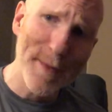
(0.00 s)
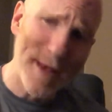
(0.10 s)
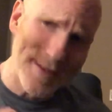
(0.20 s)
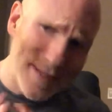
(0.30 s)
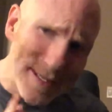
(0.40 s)

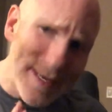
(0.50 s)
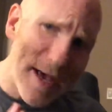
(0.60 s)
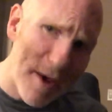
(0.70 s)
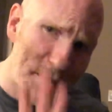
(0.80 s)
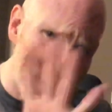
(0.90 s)
and see
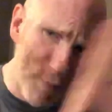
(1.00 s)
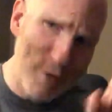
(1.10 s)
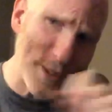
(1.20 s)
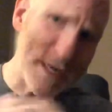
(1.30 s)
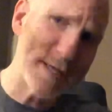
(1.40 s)
how you
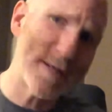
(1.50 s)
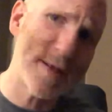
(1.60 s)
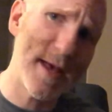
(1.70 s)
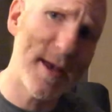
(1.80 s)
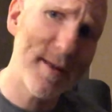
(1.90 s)
projected
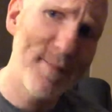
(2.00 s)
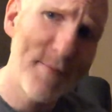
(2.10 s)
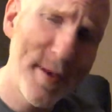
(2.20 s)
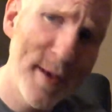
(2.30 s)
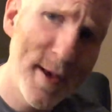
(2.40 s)
that
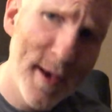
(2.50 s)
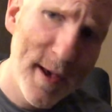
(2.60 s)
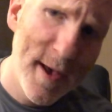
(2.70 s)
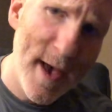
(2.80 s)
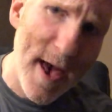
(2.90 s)

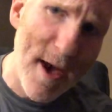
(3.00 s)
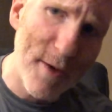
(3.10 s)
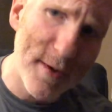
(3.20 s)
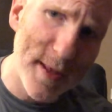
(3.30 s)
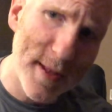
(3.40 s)

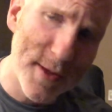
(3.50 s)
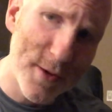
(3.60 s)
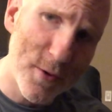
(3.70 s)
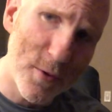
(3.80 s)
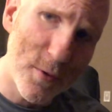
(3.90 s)
out
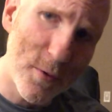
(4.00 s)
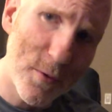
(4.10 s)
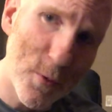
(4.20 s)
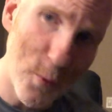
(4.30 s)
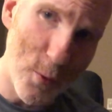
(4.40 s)
into
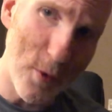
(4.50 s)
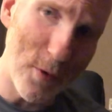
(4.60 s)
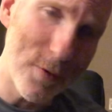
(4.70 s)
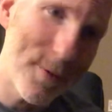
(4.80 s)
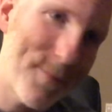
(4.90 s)
the
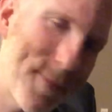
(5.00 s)
world.